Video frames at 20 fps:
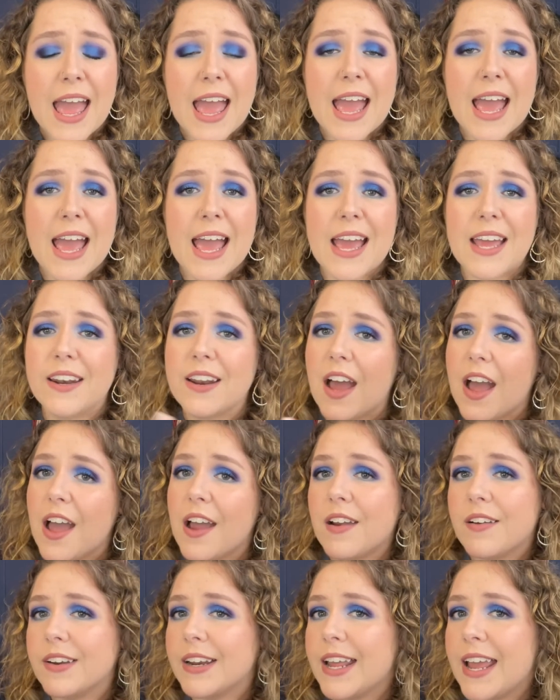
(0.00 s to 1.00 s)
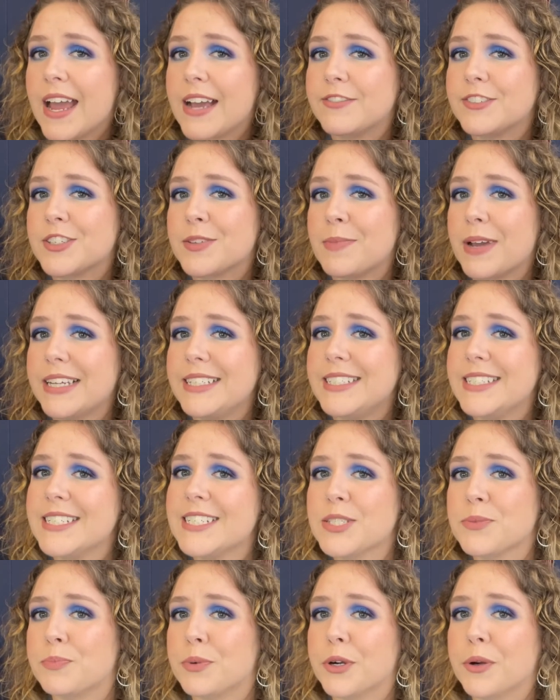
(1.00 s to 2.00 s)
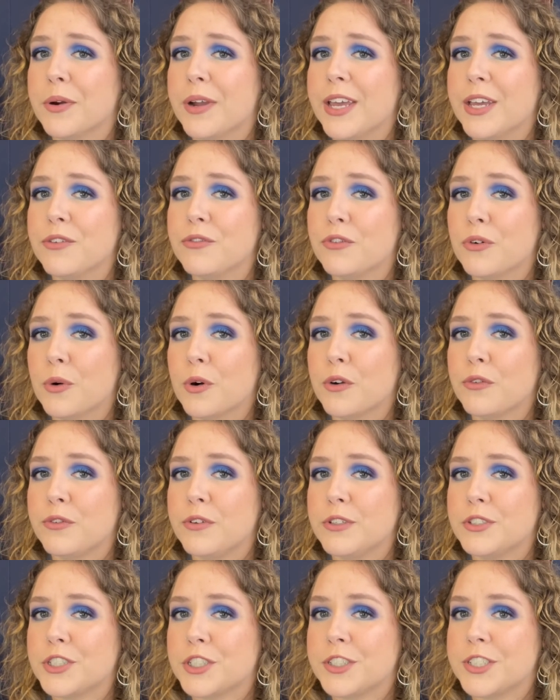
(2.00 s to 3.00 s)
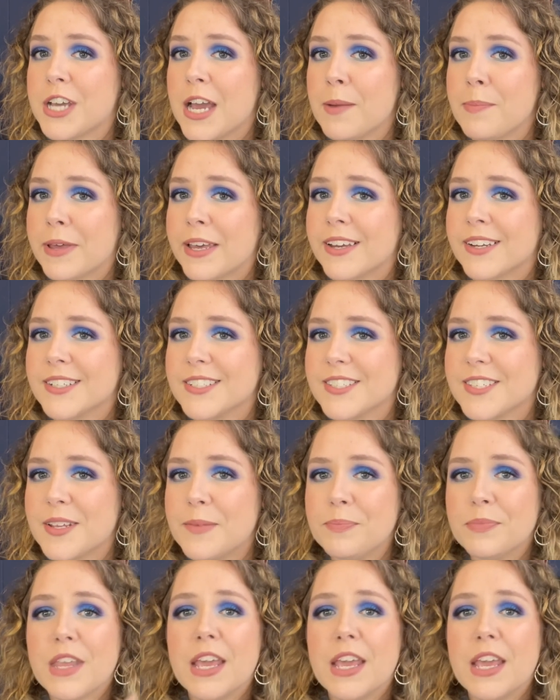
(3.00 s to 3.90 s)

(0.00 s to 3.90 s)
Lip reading: and I already have some ideas brewing for future topics.